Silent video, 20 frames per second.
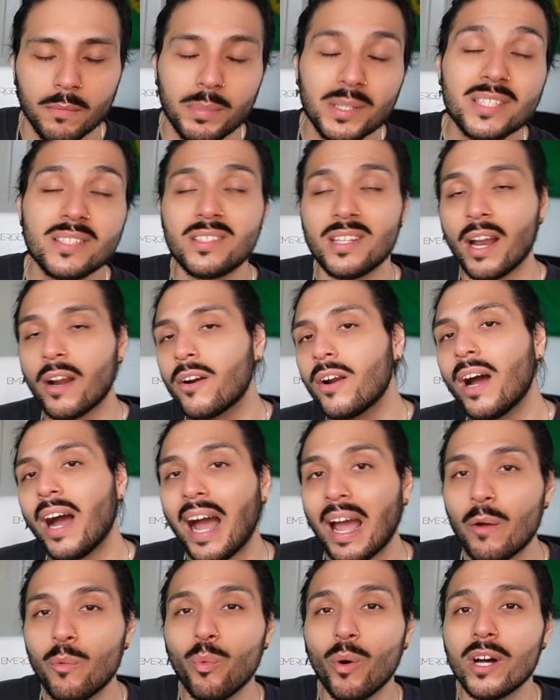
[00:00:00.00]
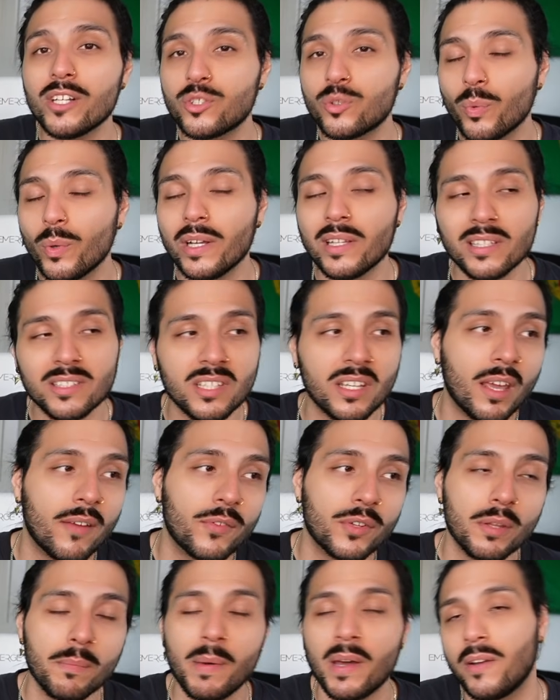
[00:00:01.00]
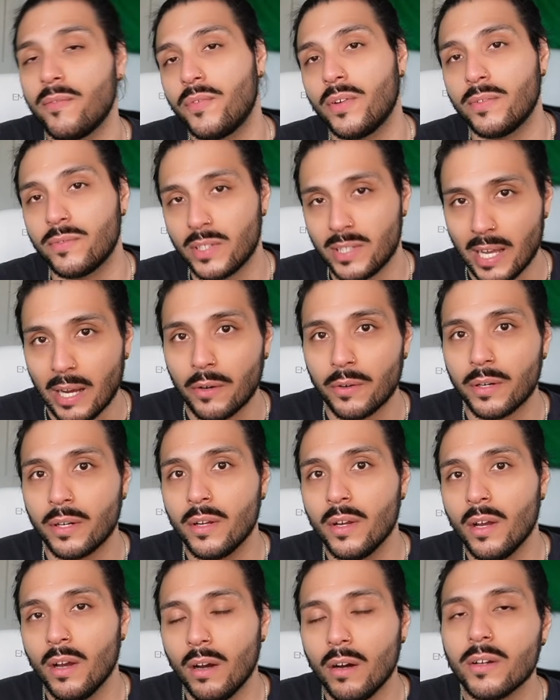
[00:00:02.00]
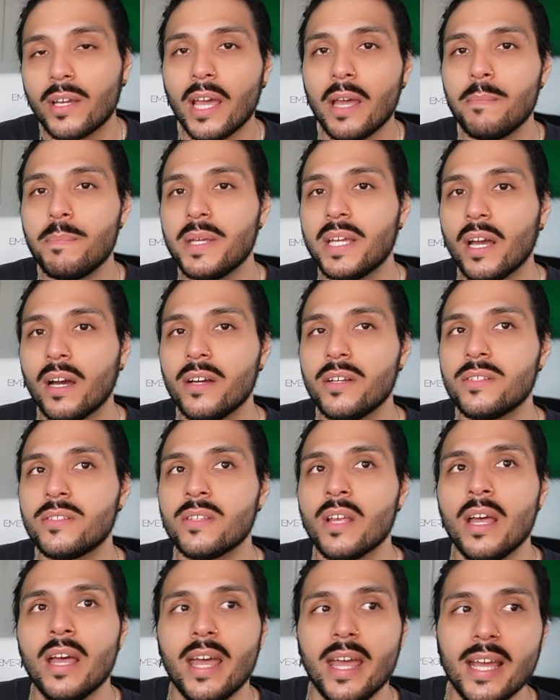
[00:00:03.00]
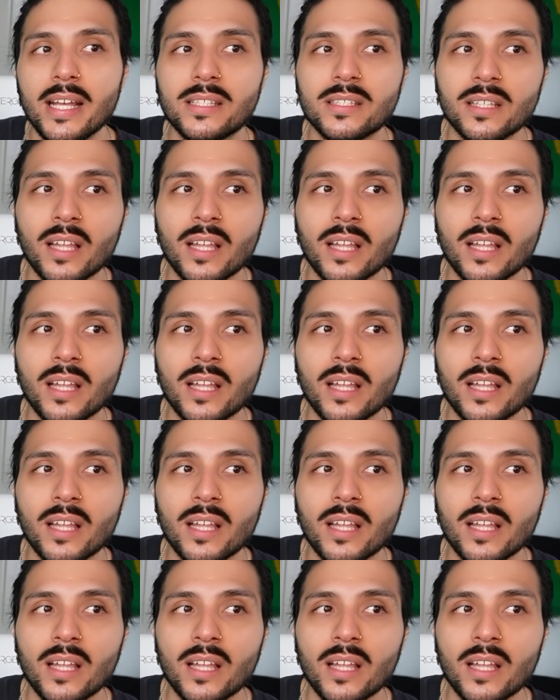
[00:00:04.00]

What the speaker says: But Sarah, I was willing to give her the benefit of the doubt. Okay, because it's